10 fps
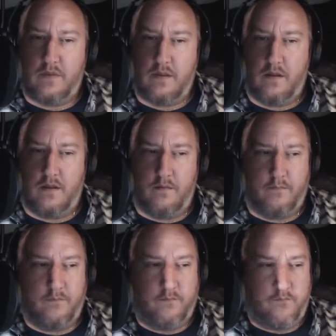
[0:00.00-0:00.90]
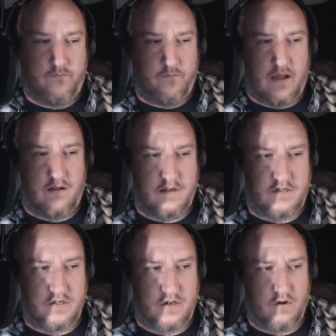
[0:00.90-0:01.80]
Um, I'll
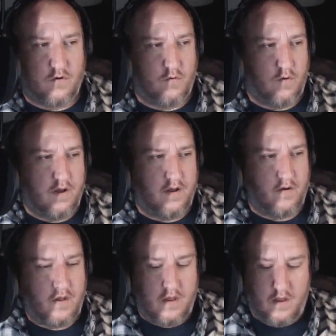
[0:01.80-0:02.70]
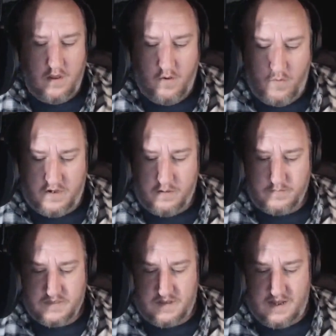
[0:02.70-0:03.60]
let you know what
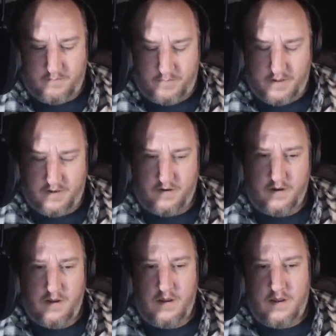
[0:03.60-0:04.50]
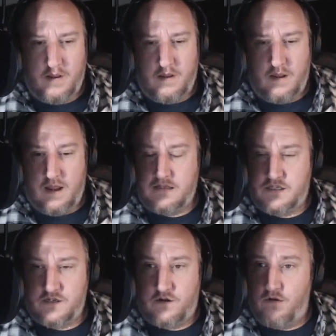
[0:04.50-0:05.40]
comes of that, but
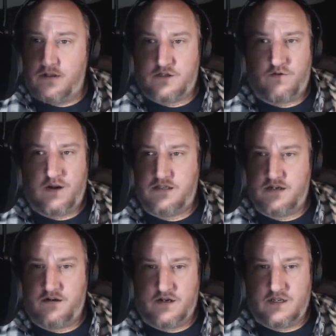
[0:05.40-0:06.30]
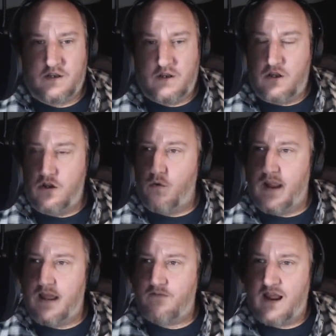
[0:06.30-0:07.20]
it's a great series, and
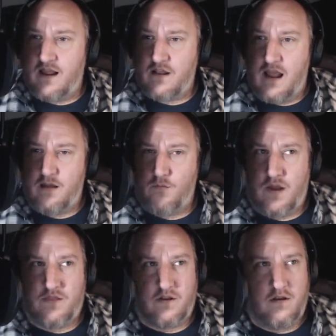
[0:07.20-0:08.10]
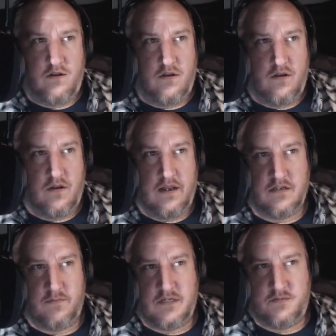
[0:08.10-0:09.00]
we have Adam Wathan. He's
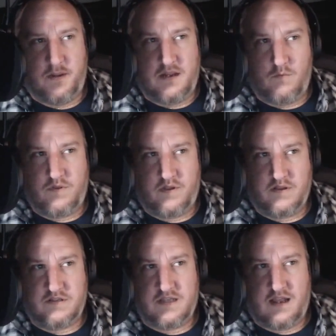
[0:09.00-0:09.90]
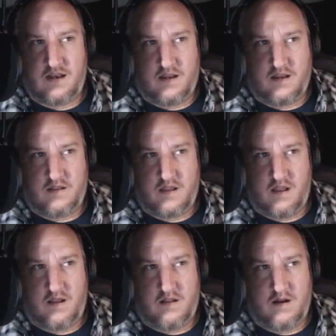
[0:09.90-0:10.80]
going to be speaking with us at
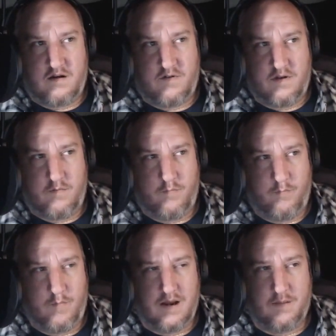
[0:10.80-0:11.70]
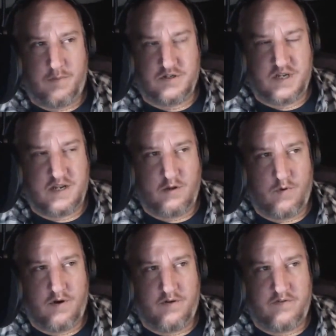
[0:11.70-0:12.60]
the Laravel meetup in
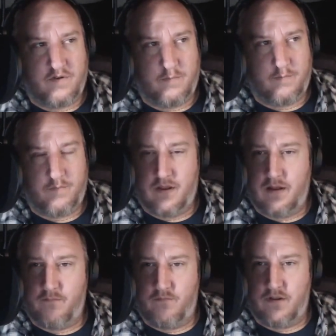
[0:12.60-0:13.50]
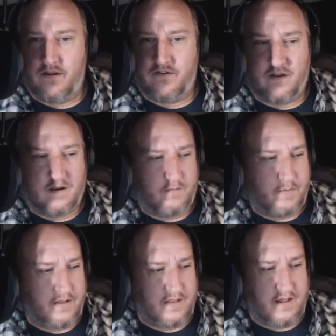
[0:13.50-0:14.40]
January, so I'm really excited
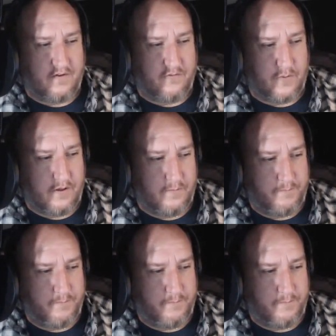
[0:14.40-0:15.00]
about that as well.